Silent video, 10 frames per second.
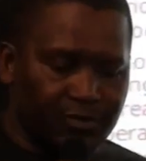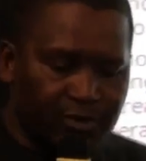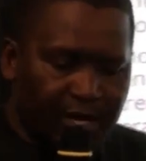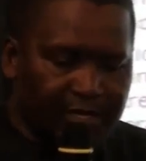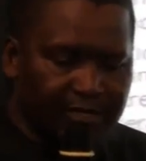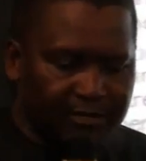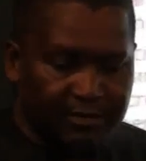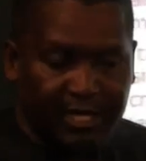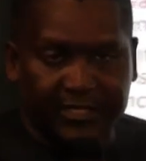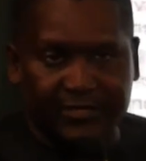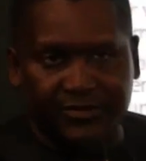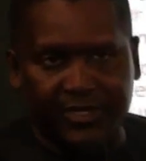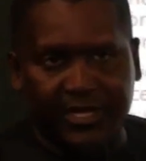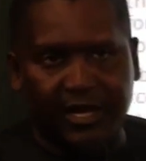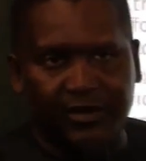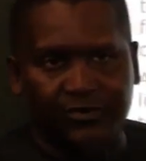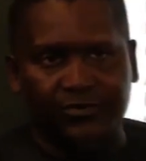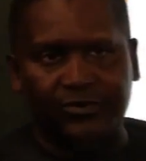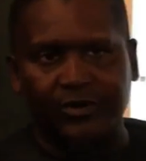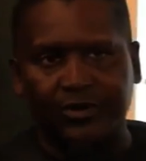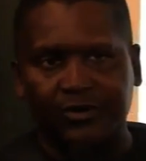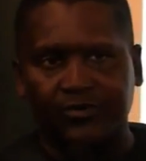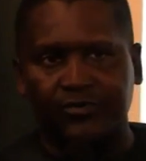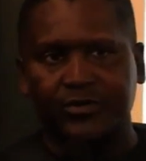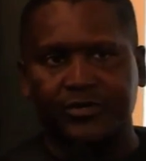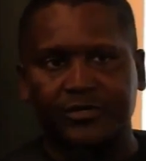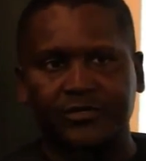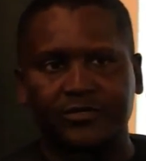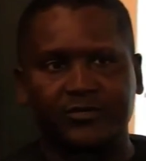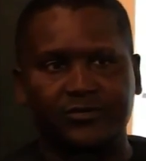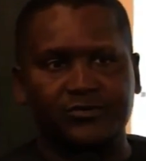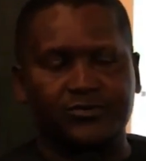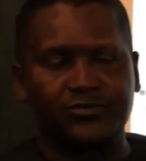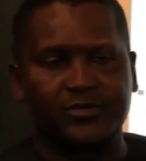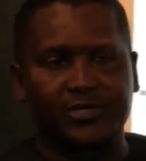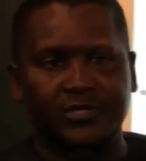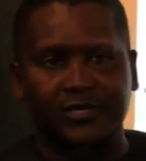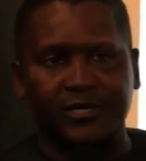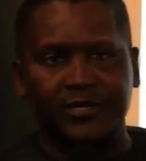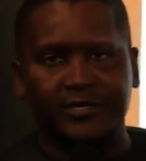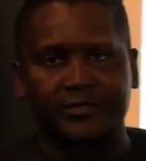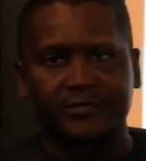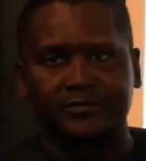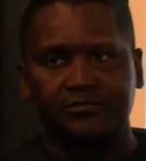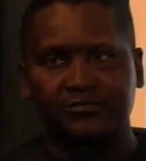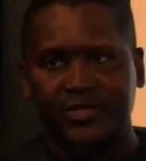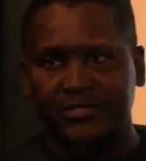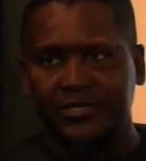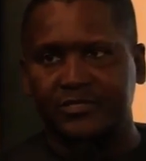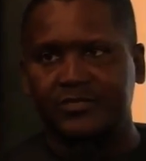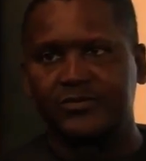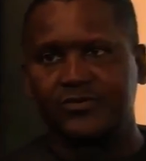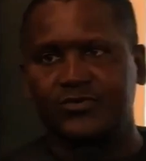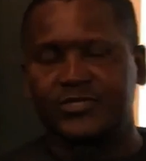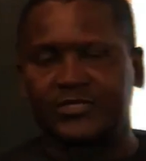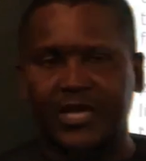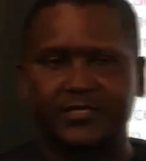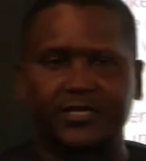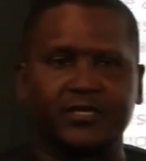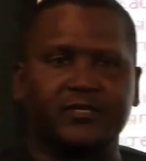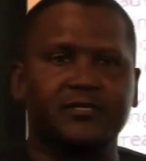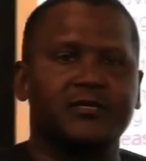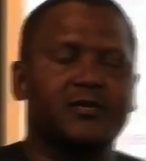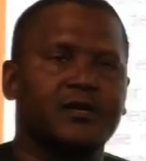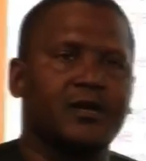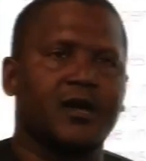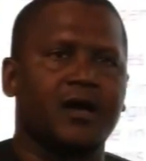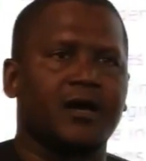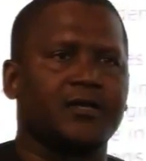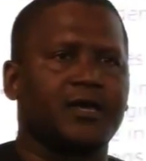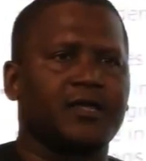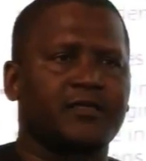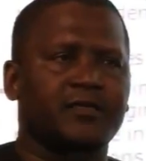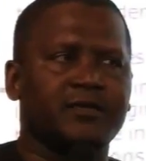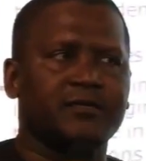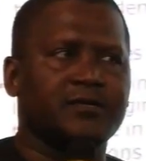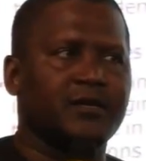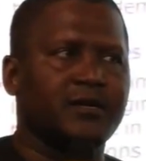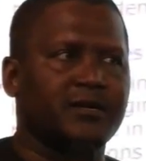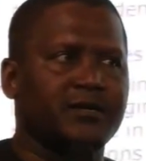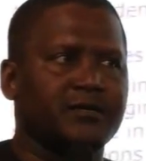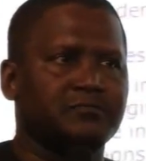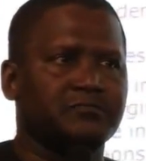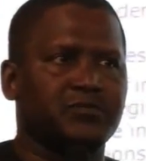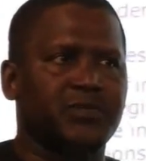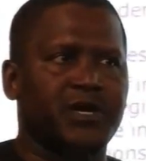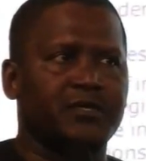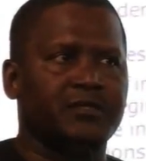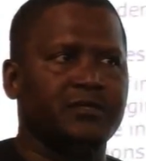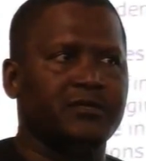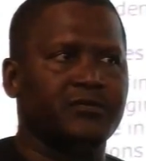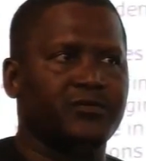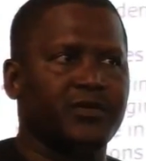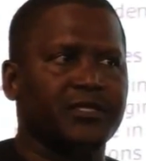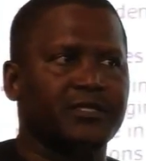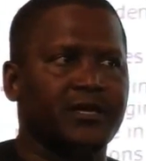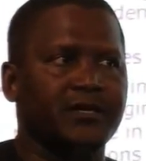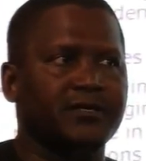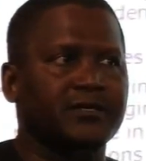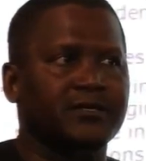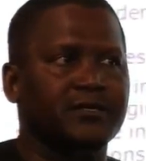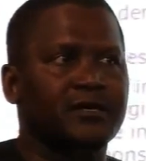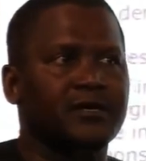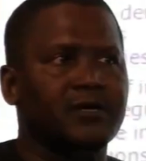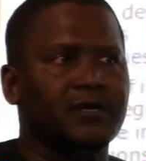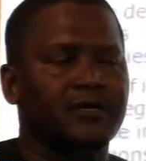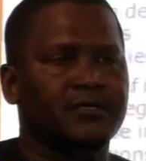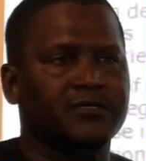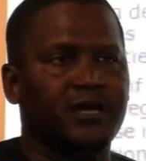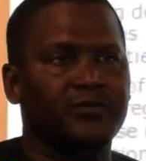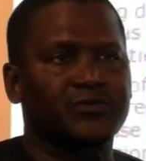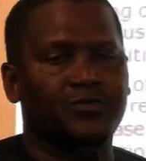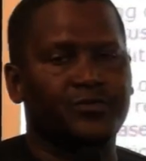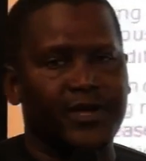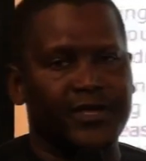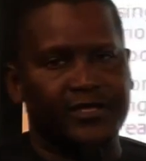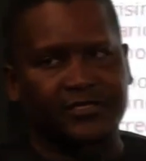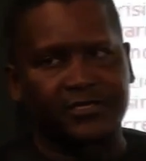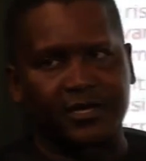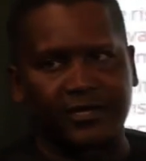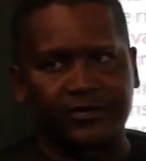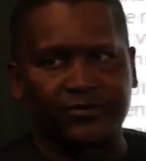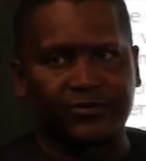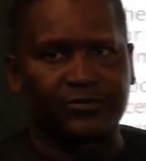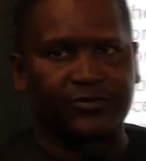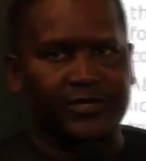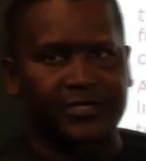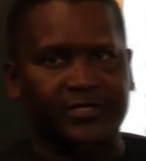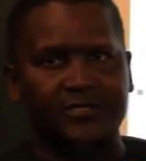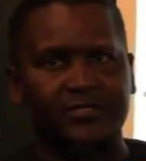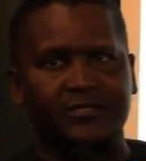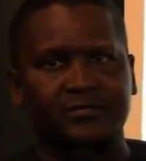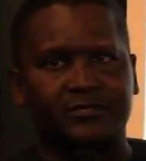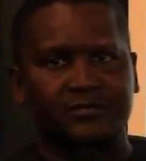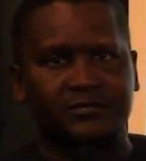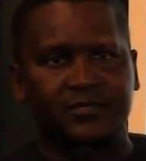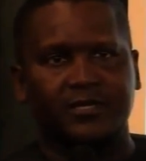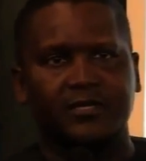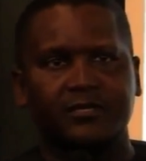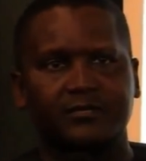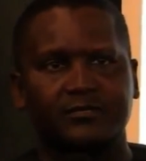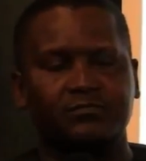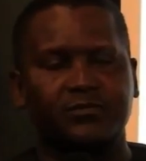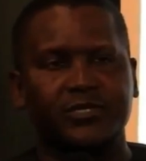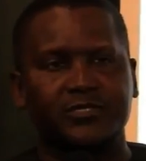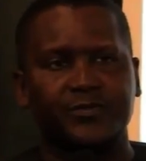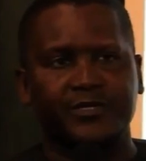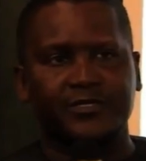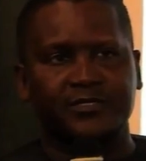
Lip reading: you know, and that's really how we do the business started. I think by the 3rd year, in terms of market share, we've already taken much